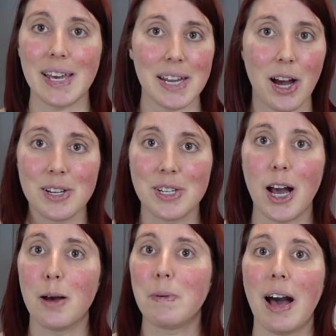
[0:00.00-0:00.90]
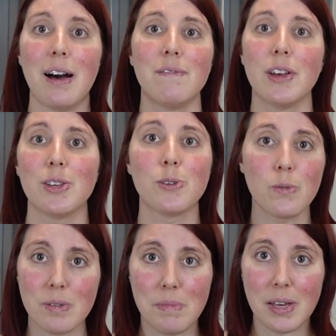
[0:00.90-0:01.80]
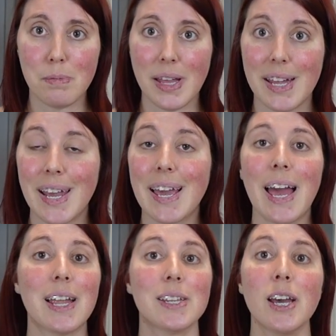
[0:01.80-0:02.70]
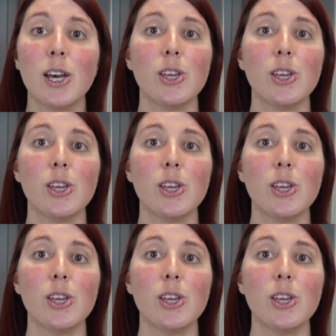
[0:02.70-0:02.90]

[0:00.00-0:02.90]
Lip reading: get on top of your meal planning and